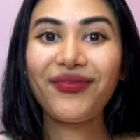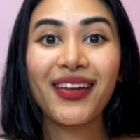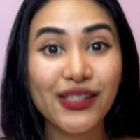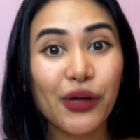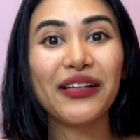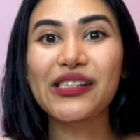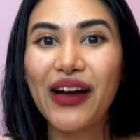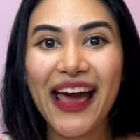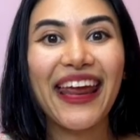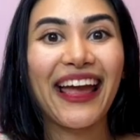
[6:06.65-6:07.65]
So let's go
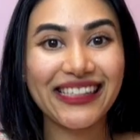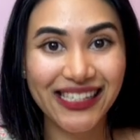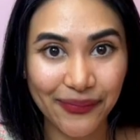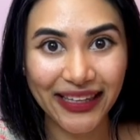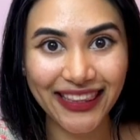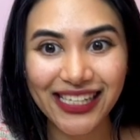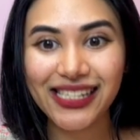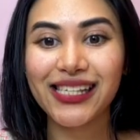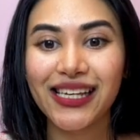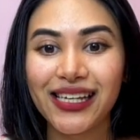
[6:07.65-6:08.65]
ahead and submit
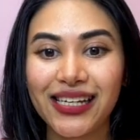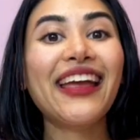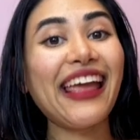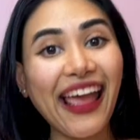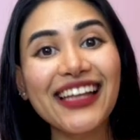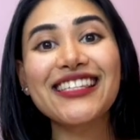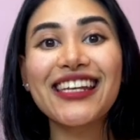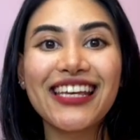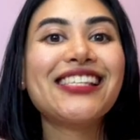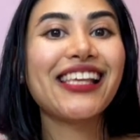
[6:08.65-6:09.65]
this. And it
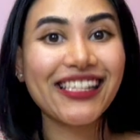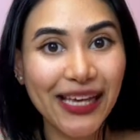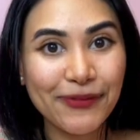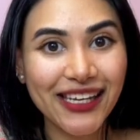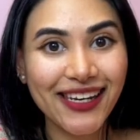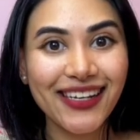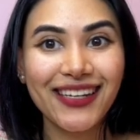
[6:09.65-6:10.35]
is accepted.